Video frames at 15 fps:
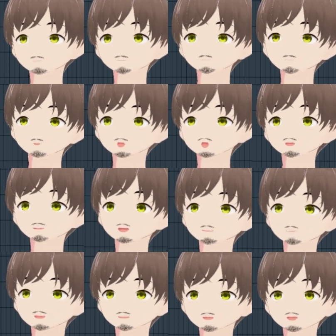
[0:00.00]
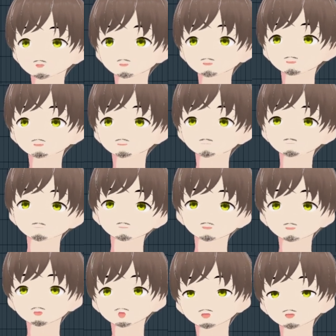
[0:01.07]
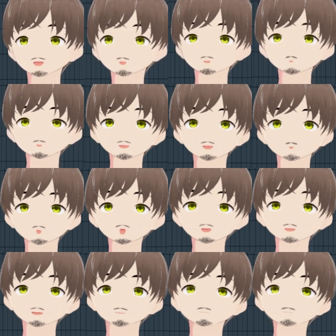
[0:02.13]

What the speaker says: you know, adjust it to your, you know, ear, what you want.